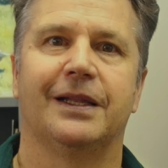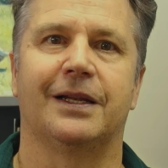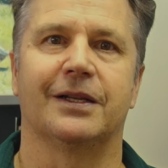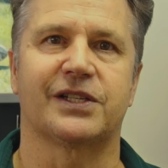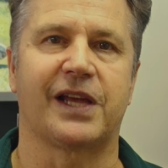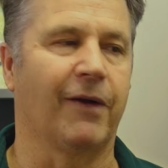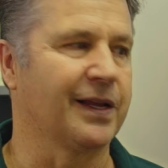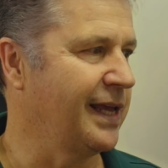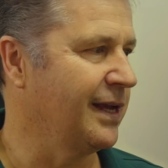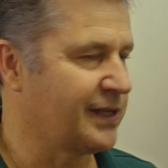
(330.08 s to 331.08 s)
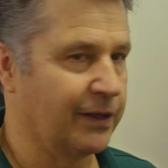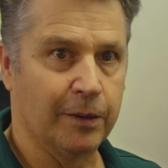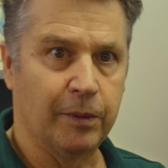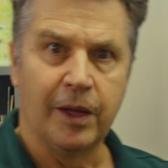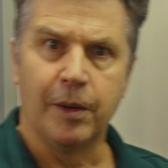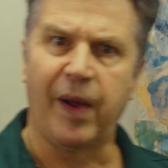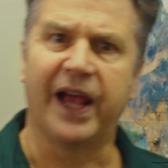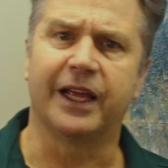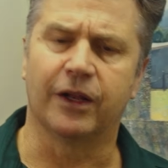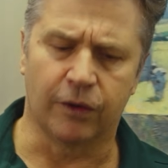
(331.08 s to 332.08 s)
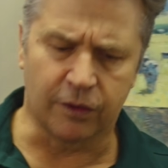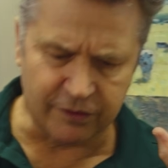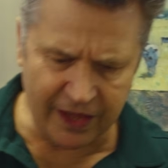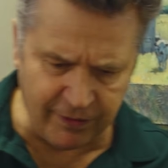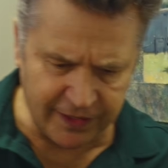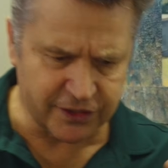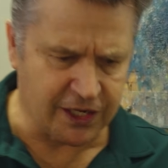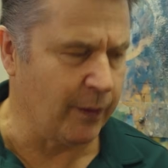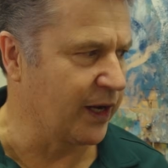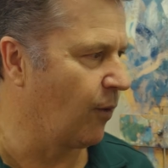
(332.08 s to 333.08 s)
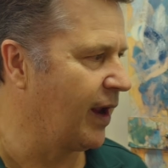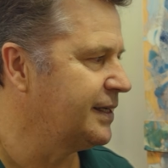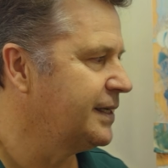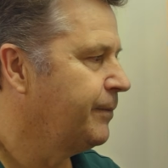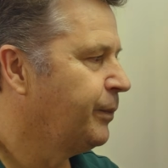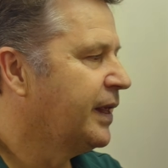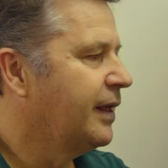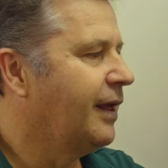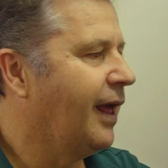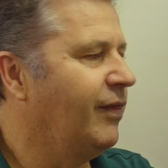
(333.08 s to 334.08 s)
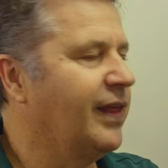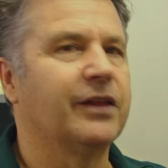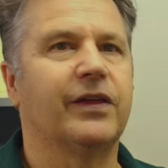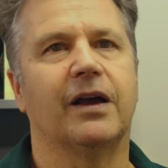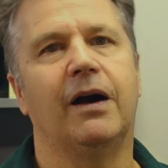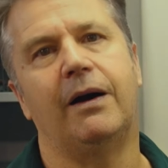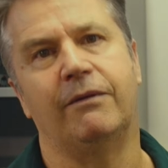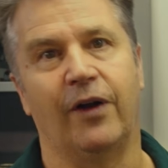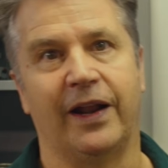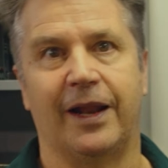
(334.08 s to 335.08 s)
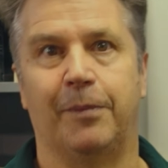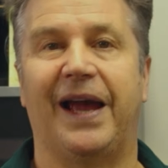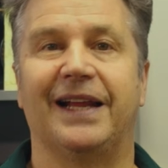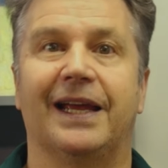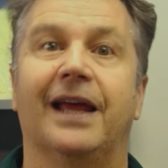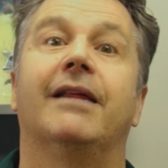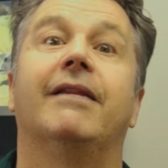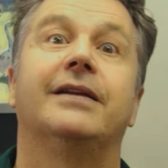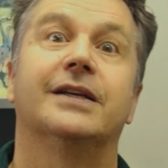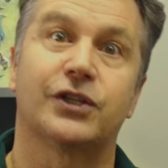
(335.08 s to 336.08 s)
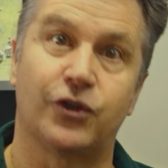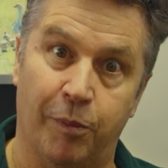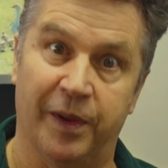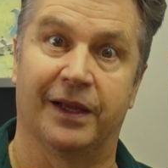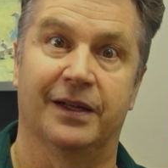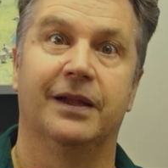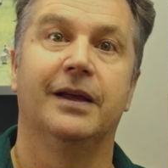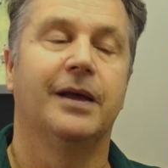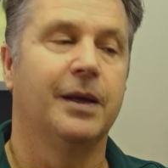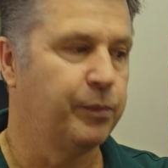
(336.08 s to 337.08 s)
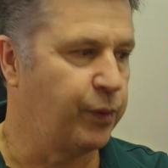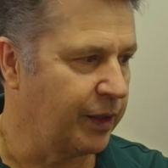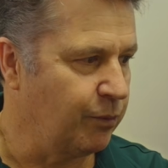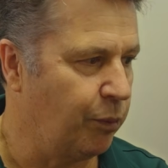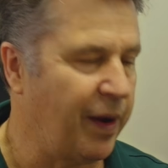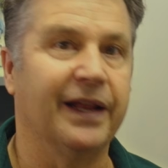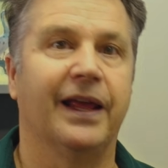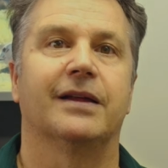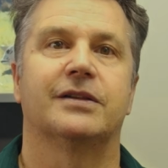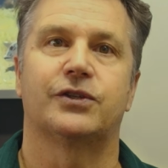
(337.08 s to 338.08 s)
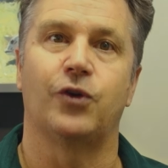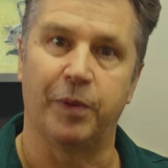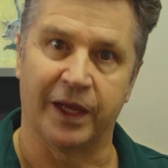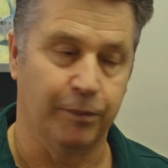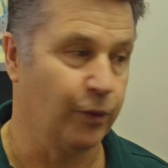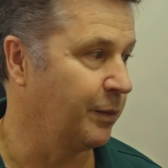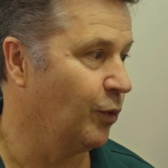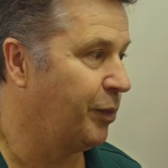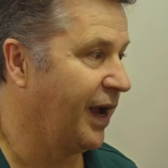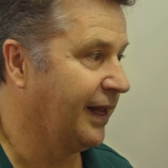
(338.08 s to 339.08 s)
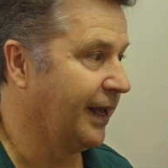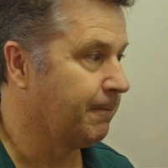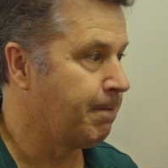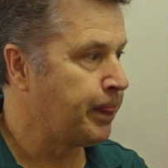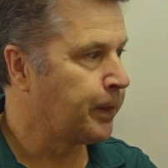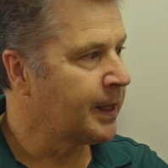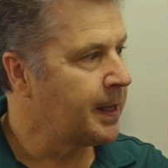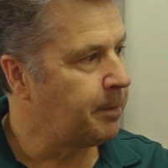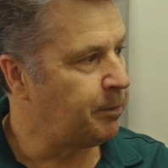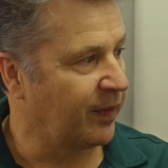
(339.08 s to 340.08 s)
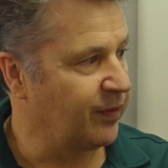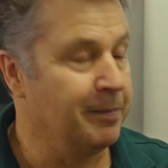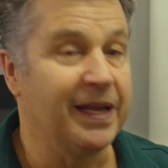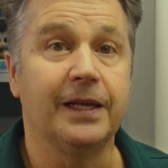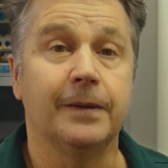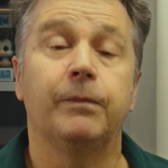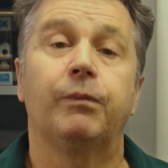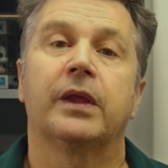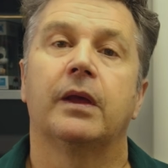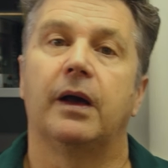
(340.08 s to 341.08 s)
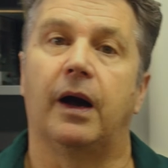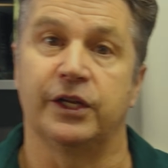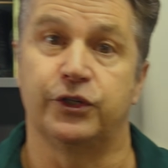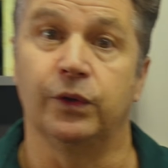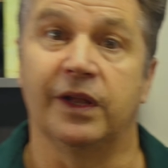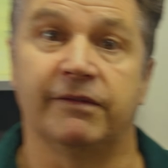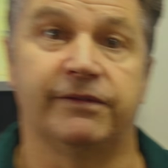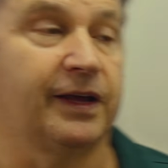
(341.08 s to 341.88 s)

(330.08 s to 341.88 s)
little skerricks out. So you're painting along, everything's going great. And then you think, oh, I've run out of paint again. And then you're stopping and putting more paint out, stopping and putting more paint out. But the medium, I do love